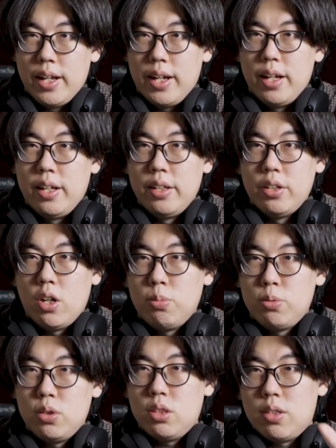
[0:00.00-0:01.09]
And
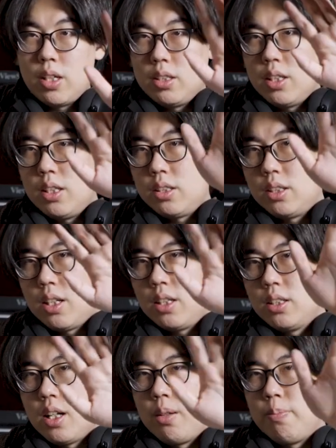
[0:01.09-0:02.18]
hope to see you guys
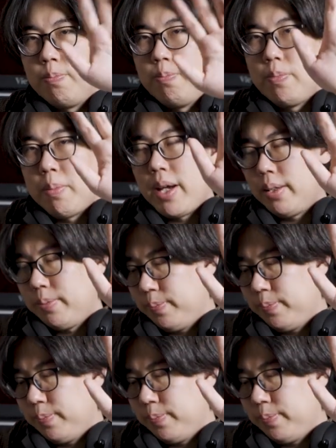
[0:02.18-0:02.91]
next time. Bye bye.